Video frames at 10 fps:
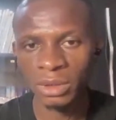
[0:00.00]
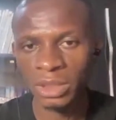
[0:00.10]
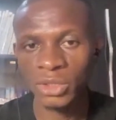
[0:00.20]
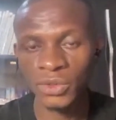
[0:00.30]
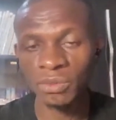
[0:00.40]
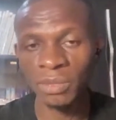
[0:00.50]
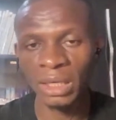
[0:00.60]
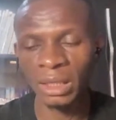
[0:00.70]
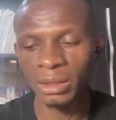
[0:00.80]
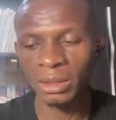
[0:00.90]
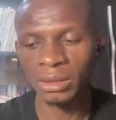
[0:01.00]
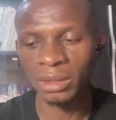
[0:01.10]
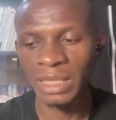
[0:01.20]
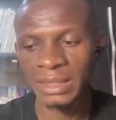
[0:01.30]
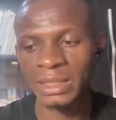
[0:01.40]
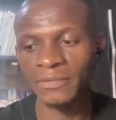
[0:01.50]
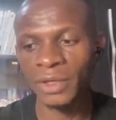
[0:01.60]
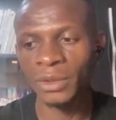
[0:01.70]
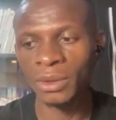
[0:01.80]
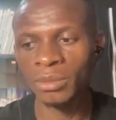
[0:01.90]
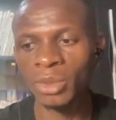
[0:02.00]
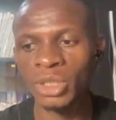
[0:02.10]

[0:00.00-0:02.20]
it doesn't make it less difficult,